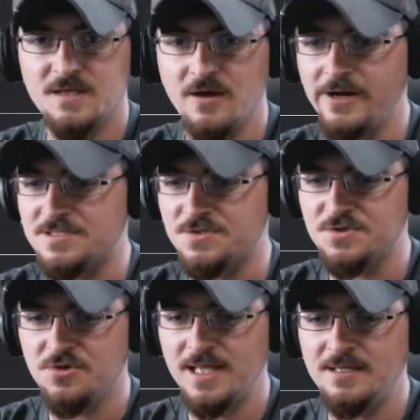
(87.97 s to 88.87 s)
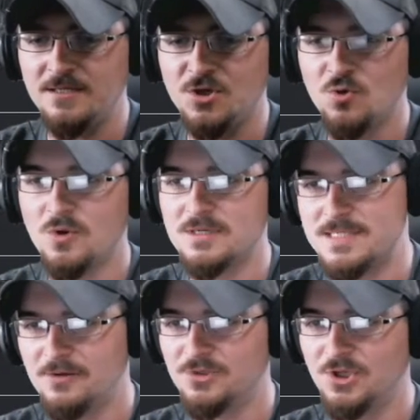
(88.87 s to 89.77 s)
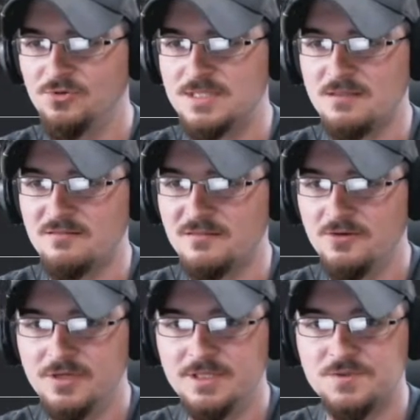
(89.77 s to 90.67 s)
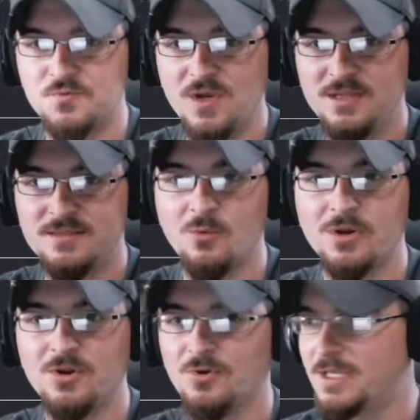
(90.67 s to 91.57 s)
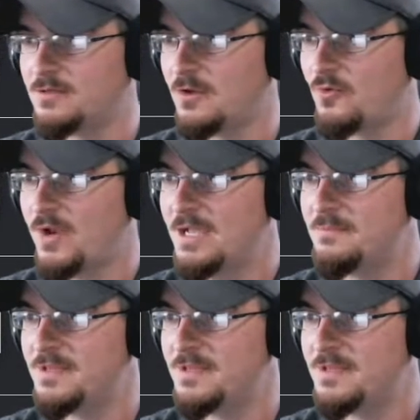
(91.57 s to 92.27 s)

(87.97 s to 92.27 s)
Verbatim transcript: All right, so let's go ahead and go to our downloads. There it is right there. We're going to go ahead and grab